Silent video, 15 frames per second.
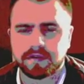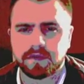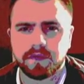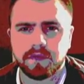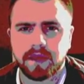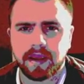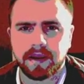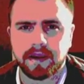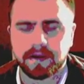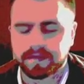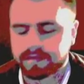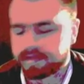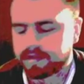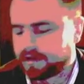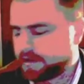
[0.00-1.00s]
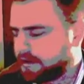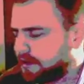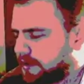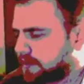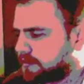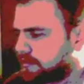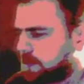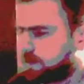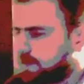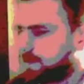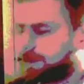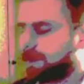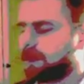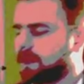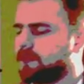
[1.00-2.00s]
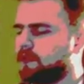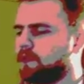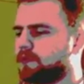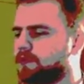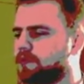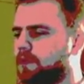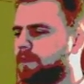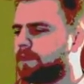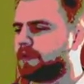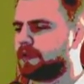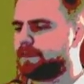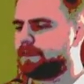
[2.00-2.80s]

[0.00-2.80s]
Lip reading: so who cares? So the door's open in the